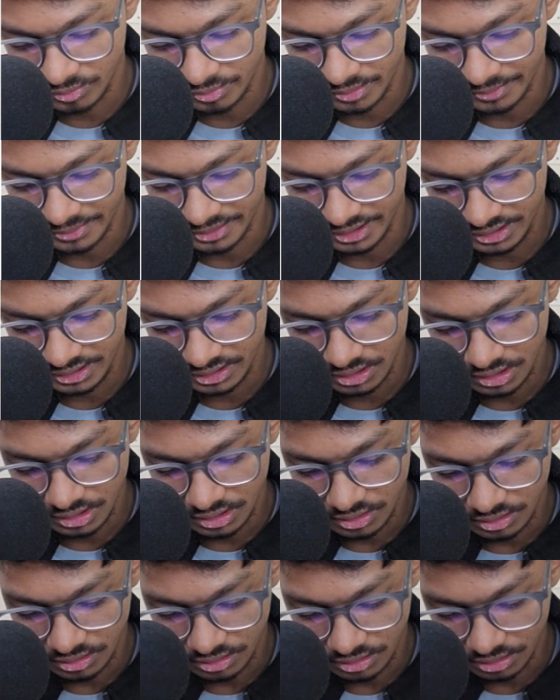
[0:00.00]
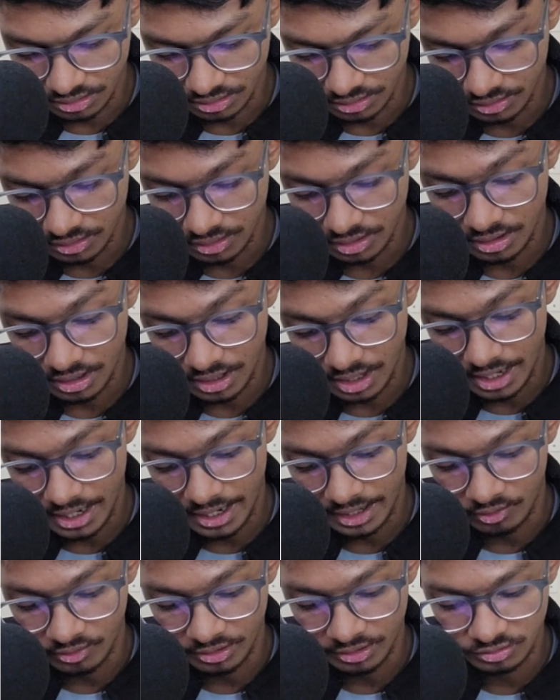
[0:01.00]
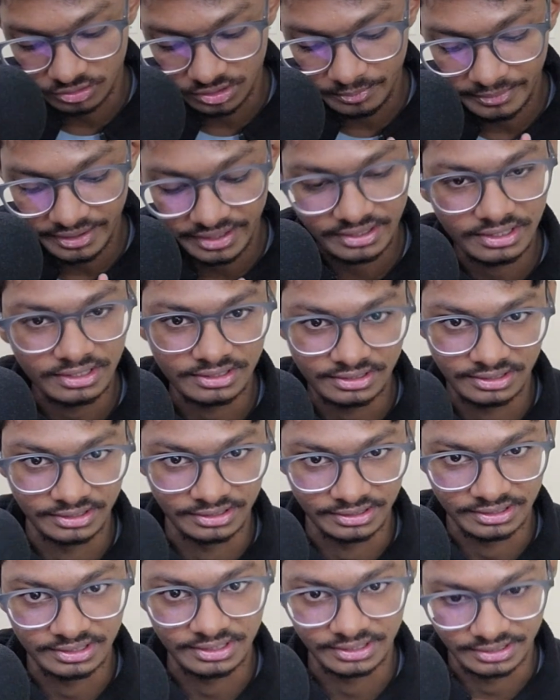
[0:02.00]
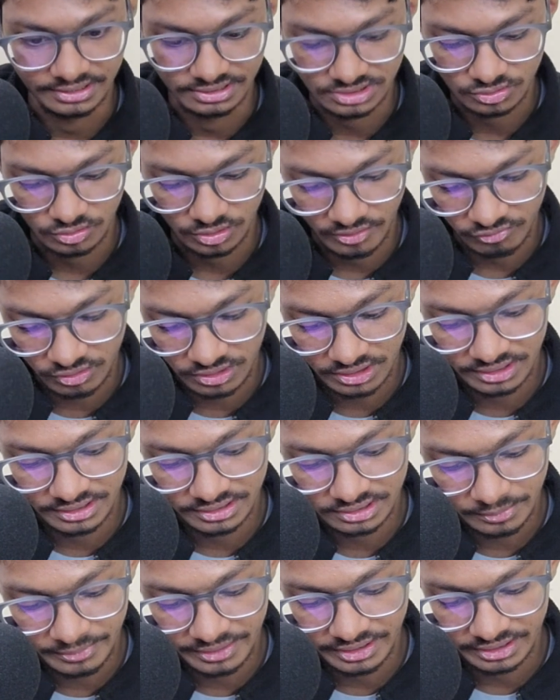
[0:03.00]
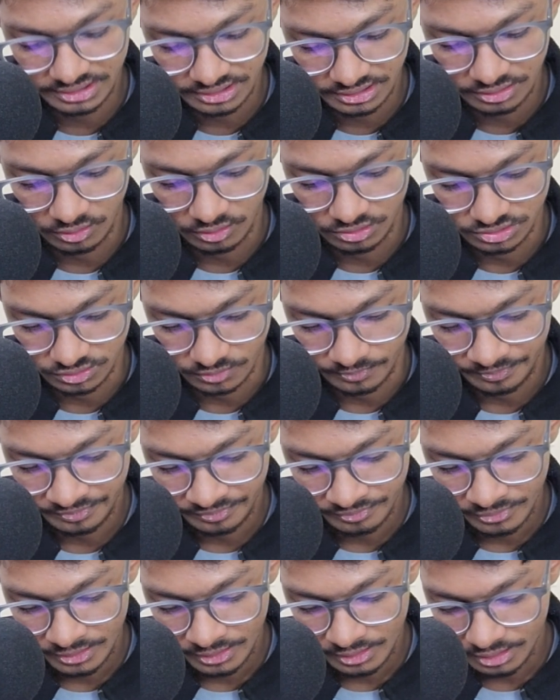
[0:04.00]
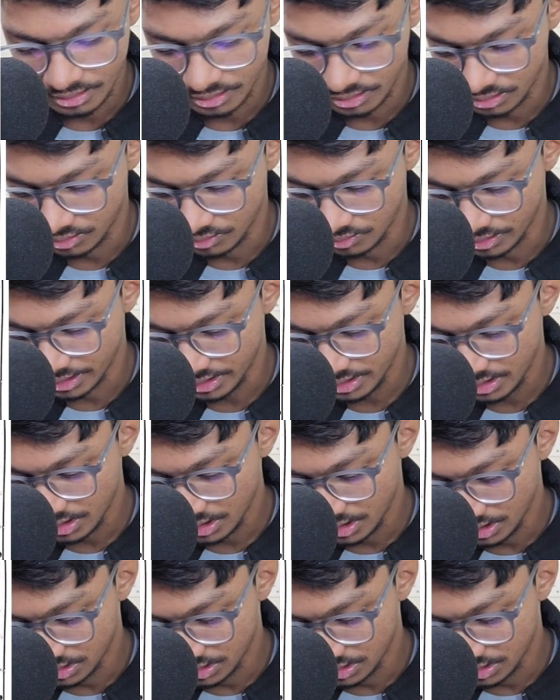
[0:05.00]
be prepared according to the medical clearance, so you have to clear the medical also, okay.